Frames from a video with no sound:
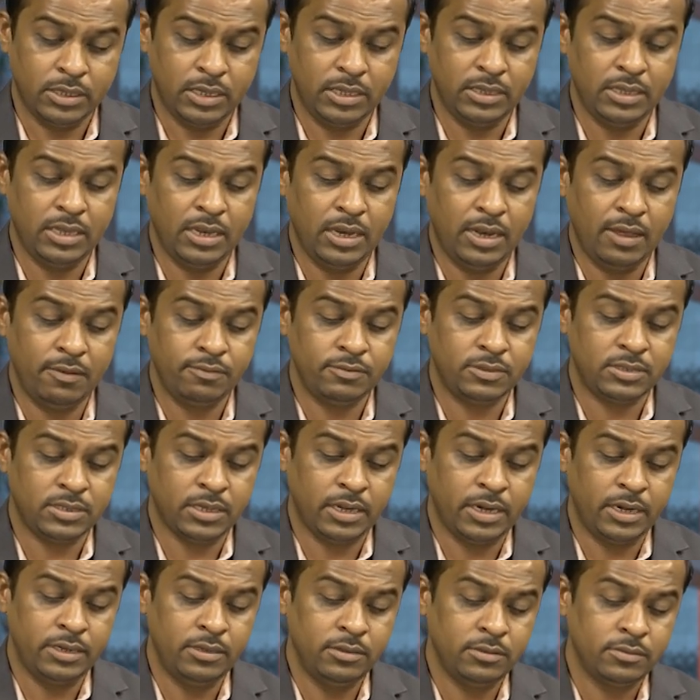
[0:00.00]
In the left
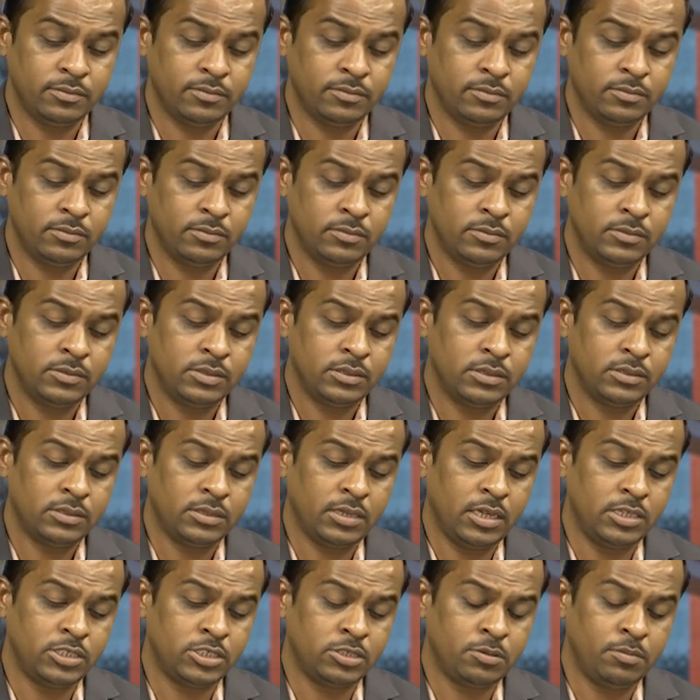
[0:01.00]
side,
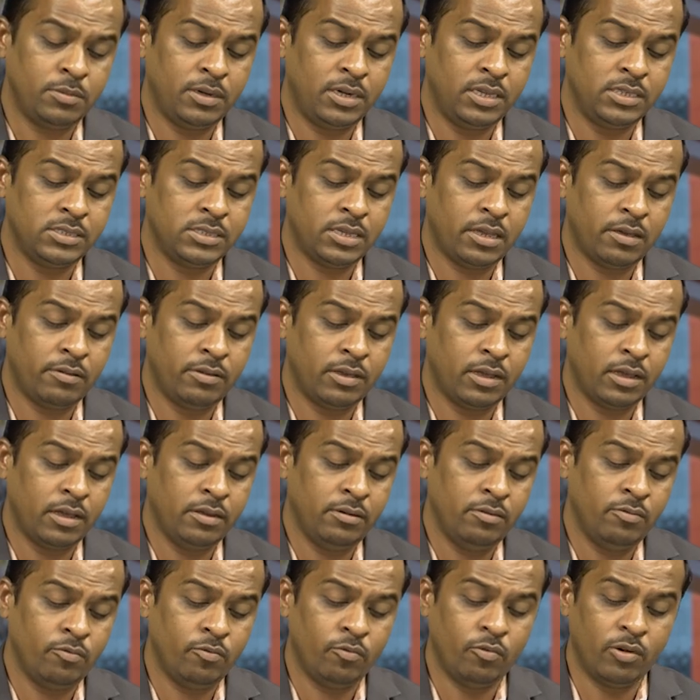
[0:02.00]
the instrument is having
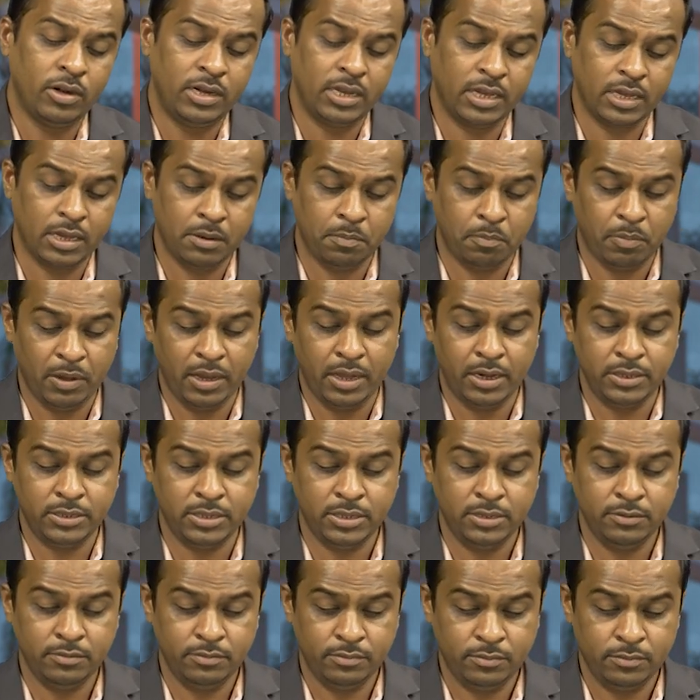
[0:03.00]
a vertical
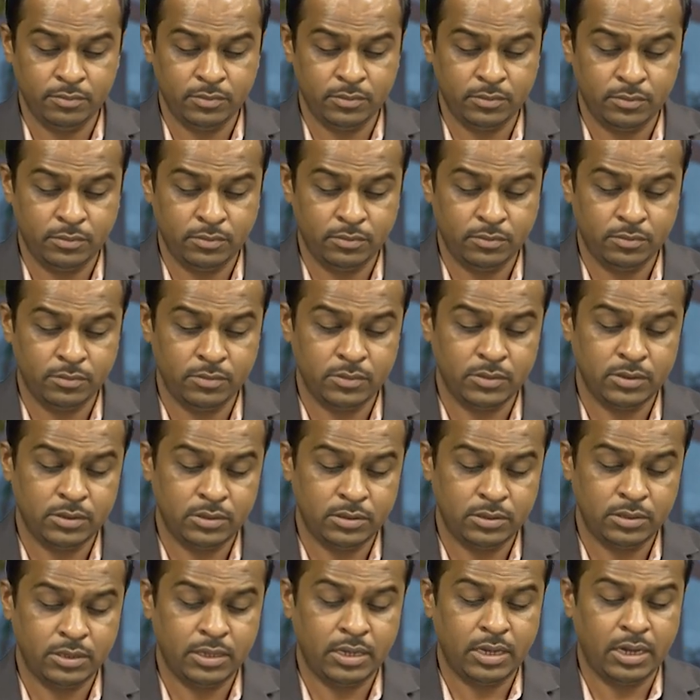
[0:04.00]
plate,
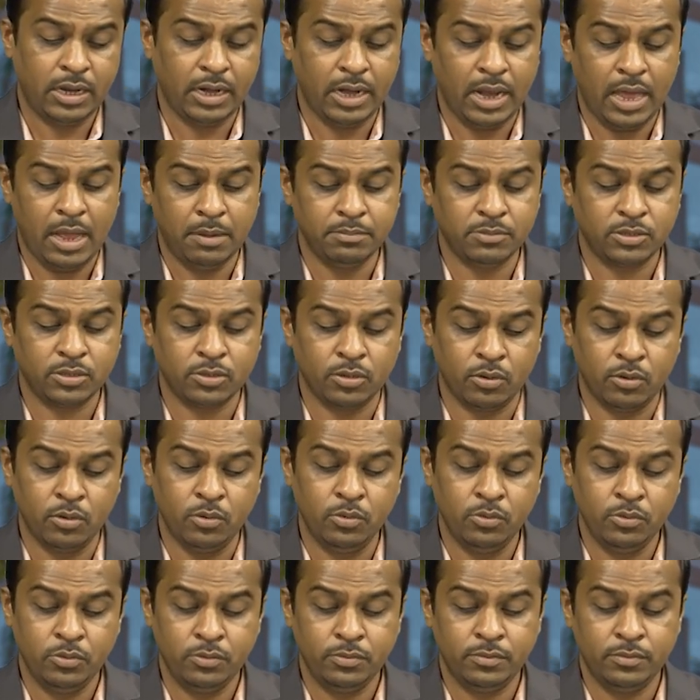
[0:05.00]
clamp
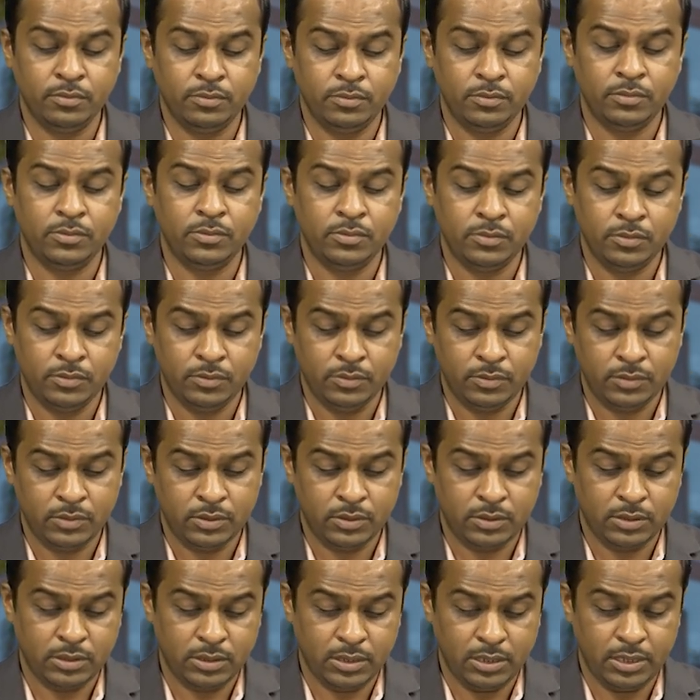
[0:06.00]
screw,
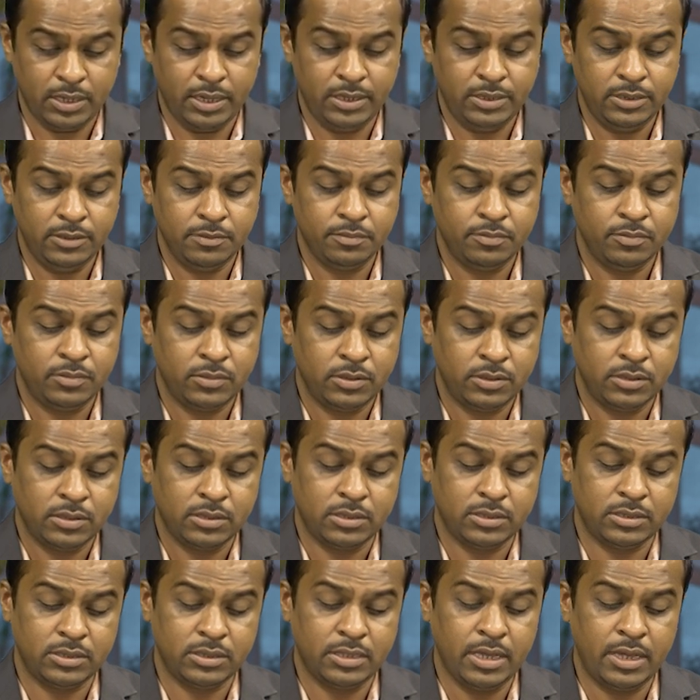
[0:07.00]
right?
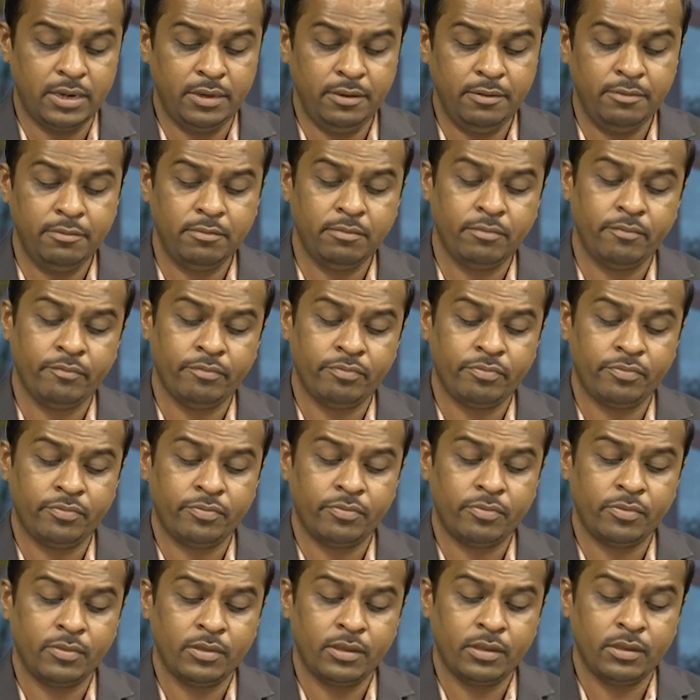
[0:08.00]
Then
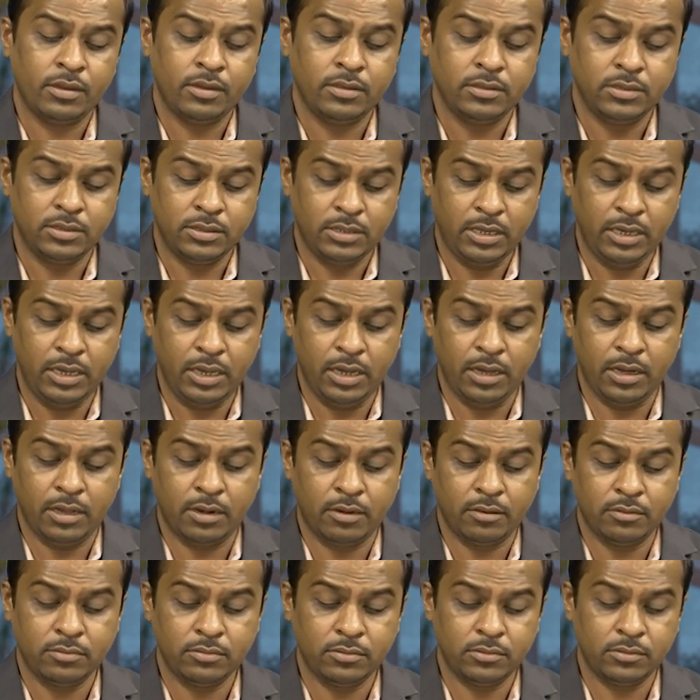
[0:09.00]

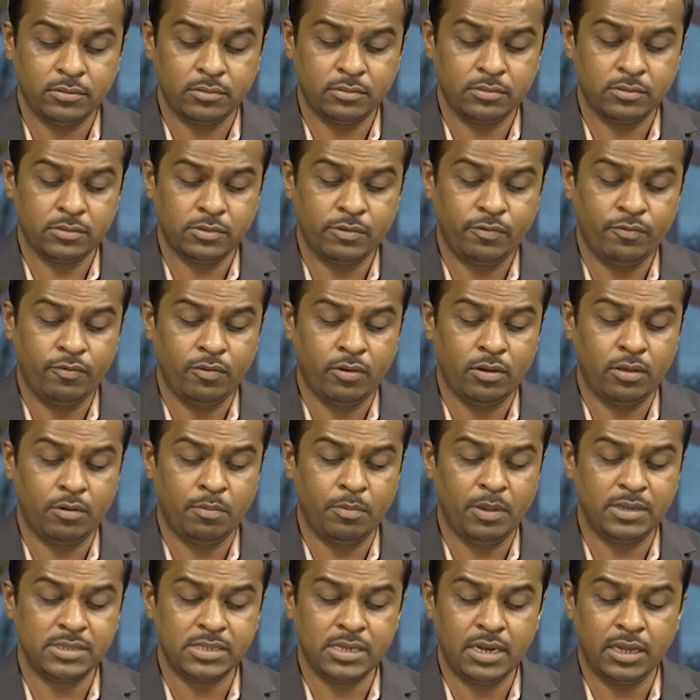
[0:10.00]
here,
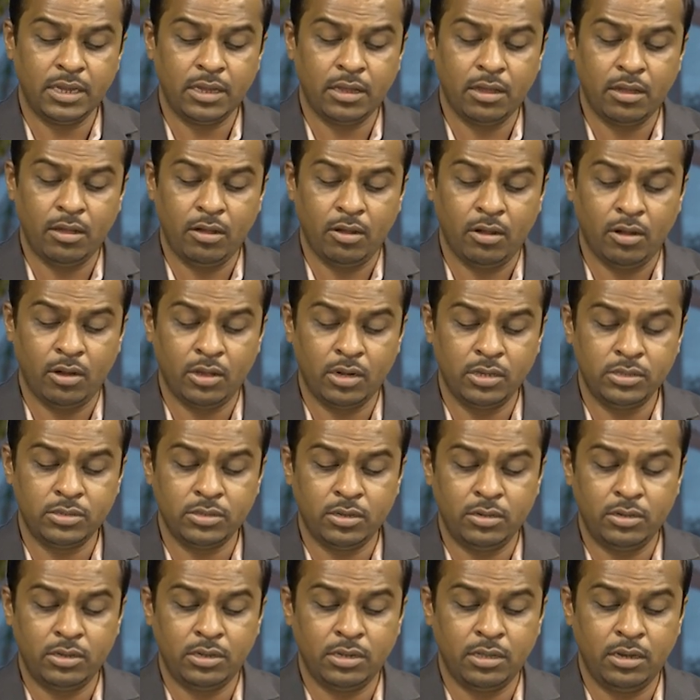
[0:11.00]
for measuring a
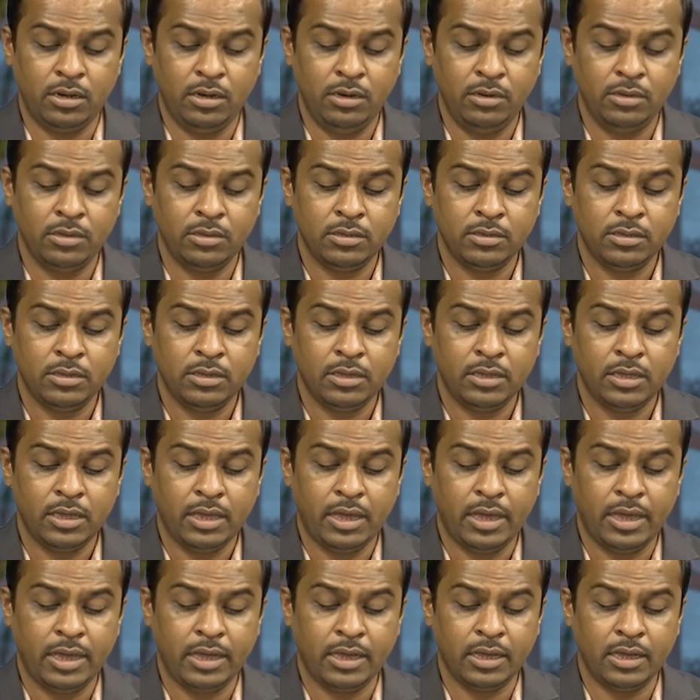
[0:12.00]
horizontal
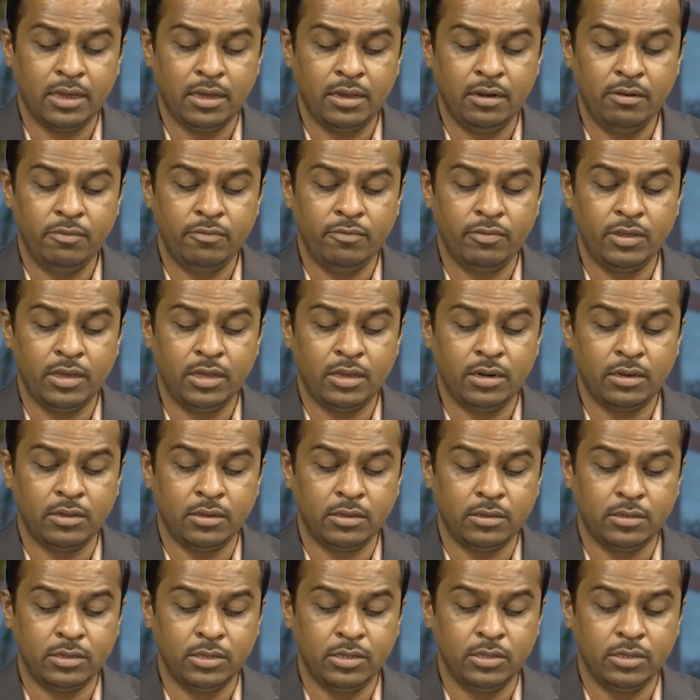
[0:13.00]
angle, we are